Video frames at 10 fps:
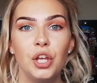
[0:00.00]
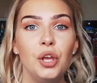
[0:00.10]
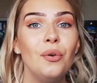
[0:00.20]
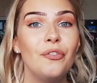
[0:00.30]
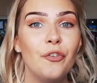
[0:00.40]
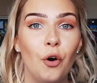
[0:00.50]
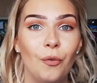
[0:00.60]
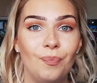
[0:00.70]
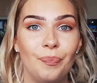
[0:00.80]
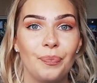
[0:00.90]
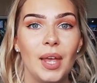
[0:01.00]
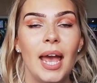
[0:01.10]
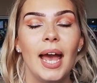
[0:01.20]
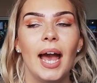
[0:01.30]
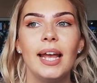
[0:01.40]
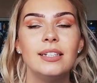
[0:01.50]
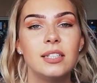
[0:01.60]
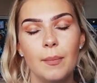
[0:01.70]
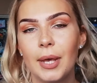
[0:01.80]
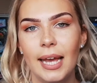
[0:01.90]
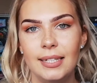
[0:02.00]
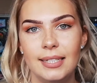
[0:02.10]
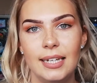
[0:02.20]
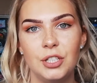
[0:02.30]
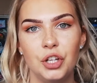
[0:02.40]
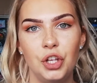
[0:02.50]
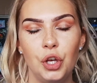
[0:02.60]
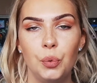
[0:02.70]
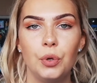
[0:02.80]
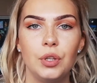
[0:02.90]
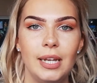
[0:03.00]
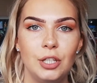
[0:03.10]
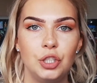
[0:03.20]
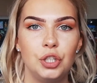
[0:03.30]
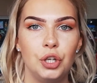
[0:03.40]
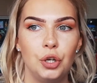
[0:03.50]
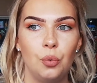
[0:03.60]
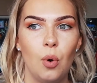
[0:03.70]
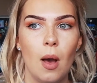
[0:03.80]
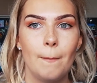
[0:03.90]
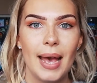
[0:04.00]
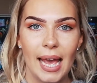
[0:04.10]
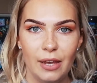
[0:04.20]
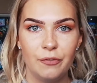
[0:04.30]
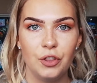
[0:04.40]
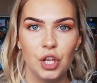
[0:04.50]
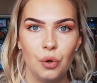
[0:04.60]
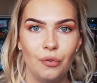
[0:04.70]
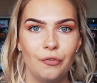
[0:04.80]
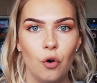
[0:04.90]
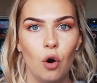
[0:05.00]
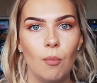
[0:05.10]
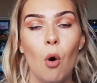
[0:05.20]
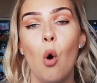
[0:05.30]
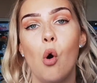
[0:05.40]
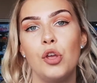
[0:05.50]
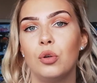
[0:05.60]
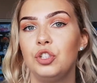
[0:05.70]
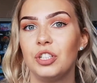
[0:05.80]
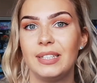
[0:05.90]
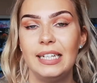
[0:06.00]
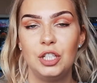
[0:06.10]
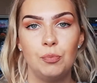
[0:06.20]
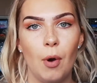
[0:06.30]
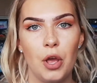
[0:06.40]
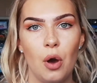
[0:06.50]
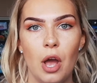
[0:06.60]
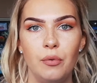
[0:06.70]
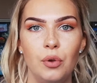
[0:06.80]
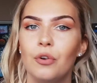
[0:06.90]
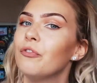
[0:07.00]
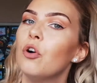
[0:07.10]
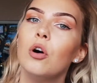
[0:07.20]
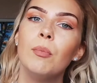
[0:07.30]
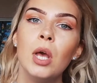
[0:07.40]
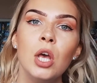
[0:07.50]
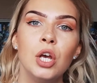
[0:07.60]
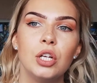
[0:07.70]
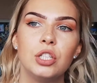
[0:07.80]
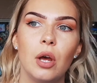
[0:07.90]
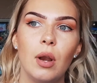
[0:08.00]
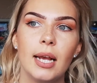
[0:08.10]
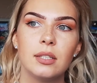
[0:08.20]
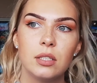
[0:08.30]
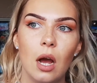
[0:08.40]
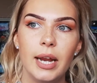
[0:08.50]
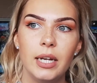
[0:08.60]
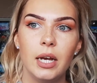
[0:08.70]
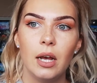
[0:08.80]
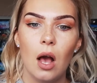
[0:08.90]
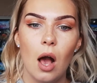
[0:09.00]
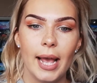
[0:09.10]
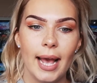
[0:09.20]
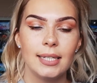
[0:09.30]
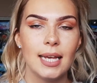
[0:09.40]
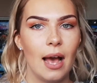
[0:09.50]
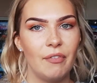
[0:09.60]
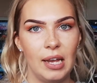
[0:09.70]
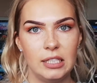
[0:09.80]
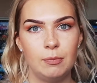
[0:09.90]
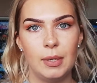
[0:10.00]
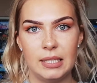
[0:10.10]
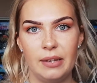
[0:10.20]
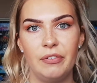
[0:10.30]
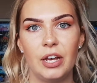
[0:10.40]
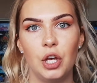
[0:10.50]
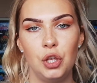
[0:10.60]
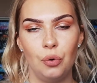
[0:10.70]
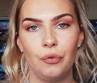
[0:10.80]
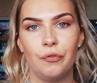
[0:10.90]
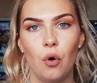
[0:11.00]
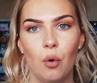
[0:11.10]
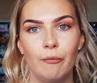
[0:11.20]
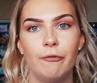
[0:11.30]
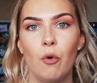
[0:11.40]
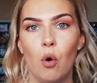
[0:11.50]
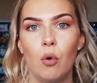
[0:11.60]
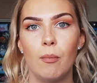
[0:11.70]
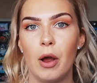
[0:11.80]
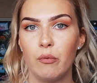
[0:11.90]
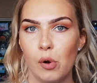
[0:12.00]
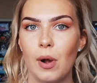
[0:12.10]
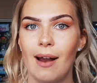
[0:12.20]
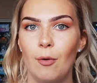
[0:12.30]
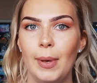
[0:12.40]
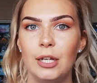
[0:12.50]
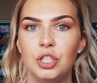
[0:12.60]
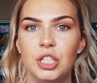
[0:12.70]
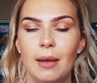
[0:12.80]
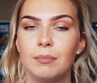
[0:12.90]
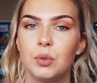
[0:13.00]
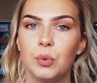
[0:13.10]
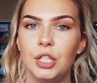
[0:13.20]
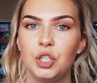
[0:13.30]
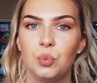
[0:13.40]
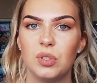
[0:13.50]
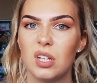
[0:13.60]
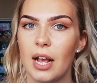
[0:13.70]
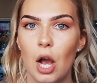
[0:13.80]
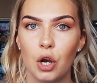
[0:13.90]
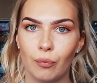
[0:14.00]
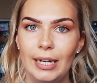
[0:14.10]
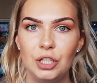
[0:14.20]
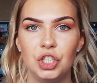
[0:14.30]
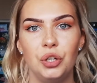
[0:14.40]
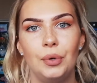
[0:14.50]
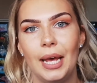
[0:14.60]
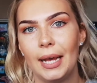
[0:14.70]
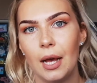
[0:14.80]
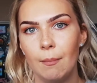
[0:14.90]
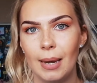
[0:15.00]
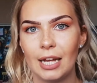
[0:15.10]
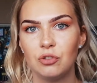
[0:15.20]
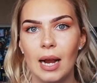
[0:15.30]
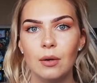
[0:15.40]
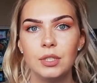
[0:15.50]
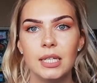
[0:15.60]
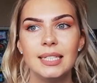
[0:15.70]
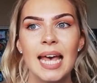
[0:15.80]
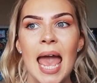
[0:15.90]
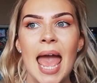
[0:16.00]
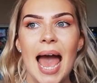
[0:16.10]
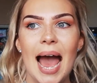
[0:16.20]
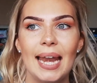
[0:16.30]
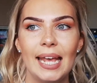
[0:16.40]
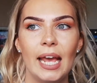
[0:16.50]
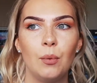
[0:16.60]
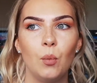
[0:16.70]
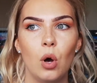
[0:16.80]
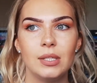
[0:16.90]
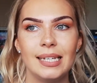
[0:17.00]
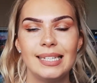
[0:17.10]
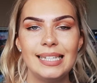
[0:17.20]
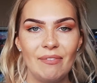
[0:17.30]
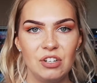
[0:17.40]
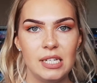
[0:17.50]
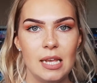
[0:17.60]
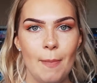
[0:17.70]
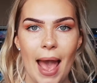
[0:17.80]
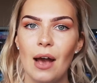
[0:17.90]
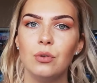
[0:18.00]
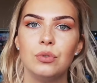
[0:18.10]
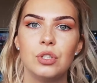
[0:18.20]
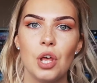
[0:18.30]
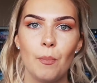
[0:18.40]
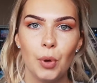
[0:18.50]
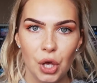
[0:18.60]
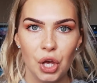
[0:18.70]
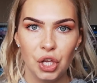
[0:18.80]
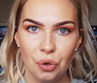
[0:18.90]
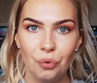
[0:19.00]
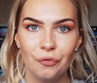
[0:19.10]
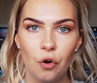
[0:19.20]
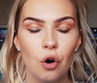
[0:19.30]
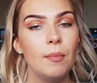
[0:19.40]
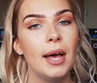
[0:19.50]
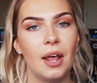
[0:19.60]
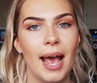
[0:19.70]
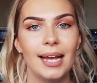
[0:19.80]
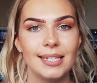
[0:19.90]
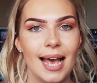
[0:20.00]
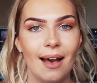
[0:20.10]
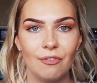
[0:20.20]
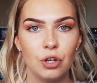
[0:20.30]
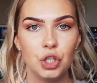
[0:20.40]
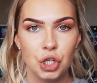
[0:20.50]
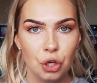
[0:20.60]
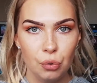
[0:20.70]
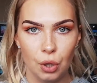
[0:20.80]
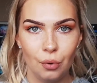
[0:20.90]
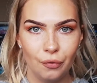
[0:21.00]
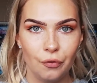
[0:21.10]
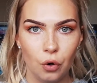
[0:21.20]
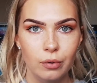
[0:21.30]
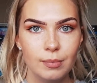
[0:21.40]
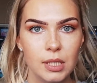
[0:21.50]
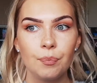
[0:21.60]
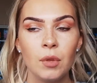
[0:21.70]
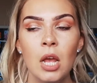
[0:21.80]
Uniform. In some cases, you will need to pay for the uniform, or you'll just need to buy your own uniform. So like Steiner, I had to have a specific uniform for my Royal Caribbean ships, which was like a green tunic and black trousers, and it was £70 per uniform, and I had to have two uniforms.